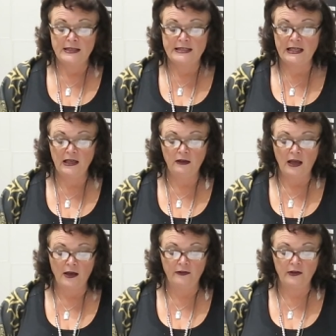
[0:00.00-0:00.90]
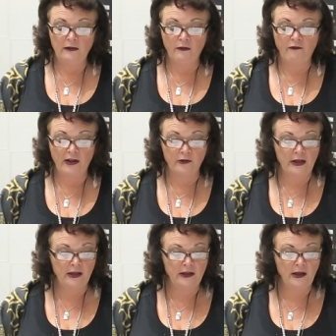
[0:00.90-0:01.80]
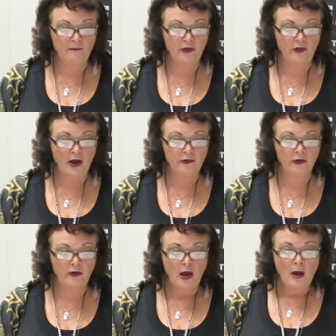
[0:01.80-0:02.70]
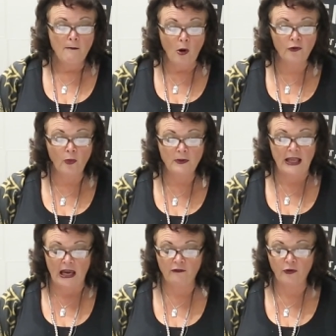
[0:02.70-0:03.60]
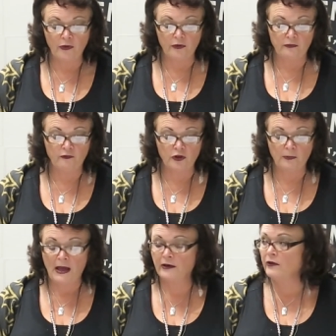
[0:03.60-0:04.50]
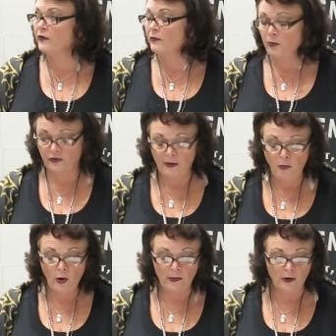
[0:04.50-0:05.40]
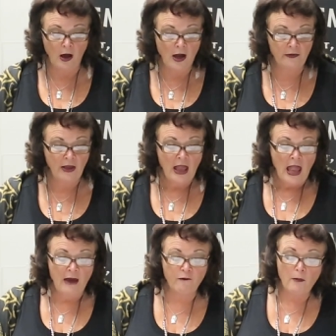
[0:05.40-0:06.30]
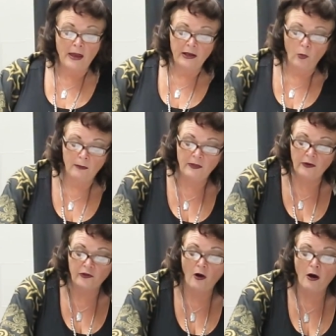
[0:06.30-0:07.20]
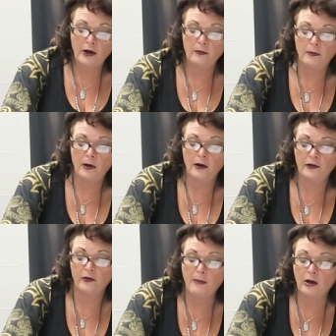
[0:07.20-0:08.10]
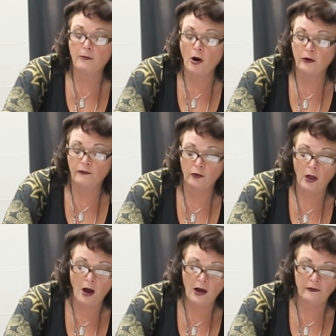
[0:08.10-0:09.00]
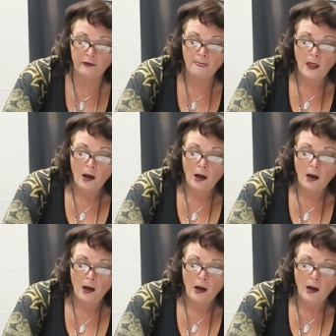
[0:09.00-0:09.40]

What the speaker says: Indeed, as Eva Fetter-Kitty emphasizes, most women care for dependents at some point in their lives, and for many women this occupies the better part of their lives.